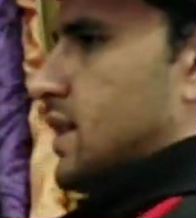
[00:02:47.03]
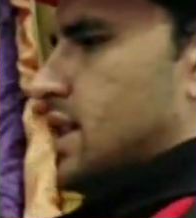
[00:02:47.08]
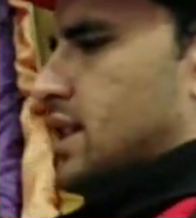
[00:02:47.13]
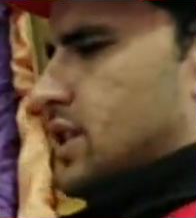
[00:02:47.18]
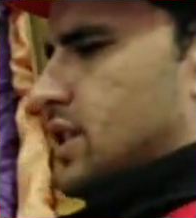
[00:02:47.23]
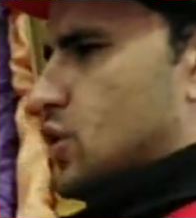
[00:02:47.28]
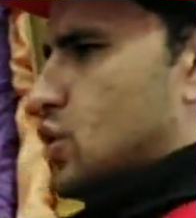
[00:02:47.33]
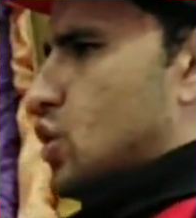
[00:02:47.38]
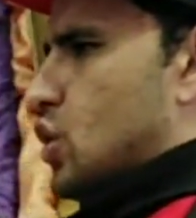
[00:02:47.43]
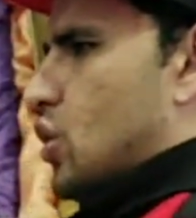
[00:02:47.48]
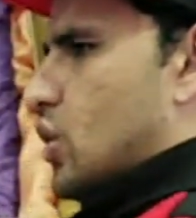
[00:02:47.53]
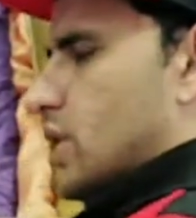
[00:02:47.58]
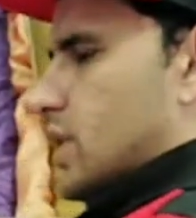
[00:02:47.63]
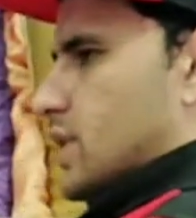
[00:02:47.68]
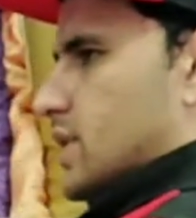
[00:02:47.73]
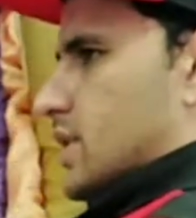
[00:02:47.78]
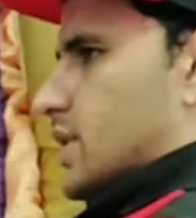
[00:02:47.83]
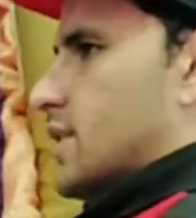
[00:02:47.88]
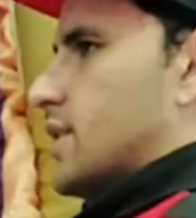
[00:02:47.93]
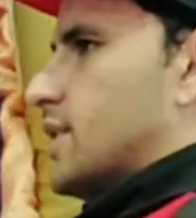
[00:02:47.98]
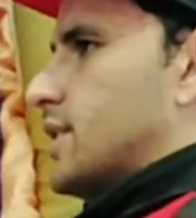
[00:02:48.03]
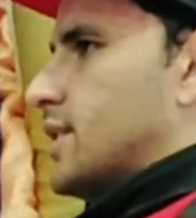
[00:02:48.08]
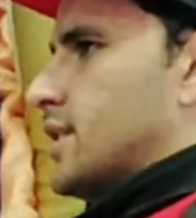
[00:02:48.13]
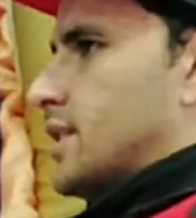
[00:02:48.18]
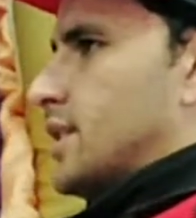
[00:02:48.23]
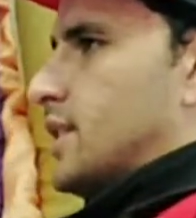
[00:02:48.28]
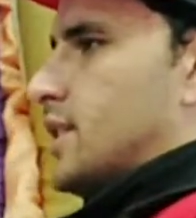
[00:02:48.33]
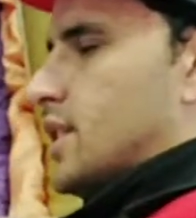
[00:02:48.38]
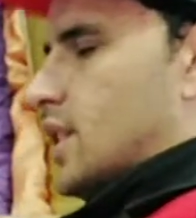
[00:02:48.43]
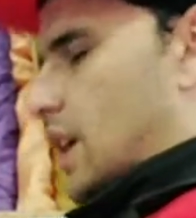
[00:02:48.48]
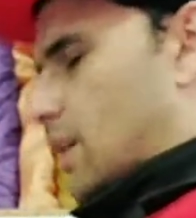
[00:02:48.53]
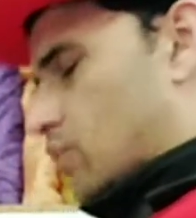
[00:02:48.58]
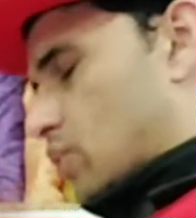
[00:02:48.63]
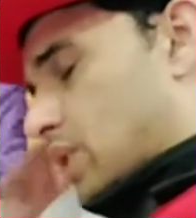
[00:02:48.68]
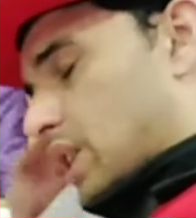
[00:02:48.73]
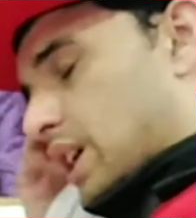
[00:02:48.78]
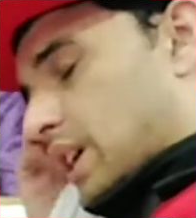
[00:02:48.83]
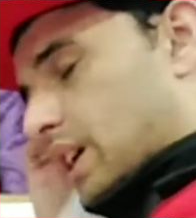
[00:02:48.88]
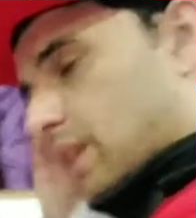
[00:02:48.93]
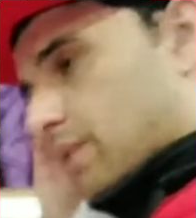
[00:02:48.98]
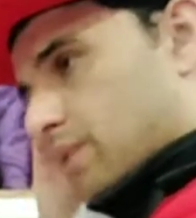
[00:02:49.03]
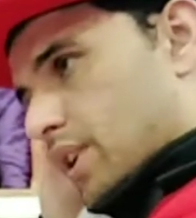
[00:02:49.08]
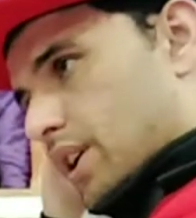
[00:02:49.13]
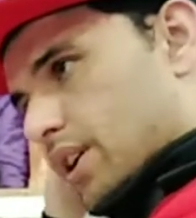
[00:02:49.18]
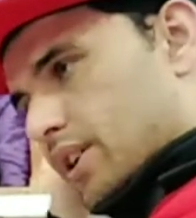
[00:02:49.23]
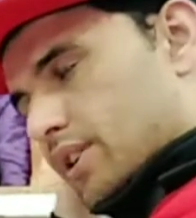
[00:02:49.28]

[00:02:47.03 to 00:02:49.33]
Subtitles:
It's so easy. Abdullah, come here.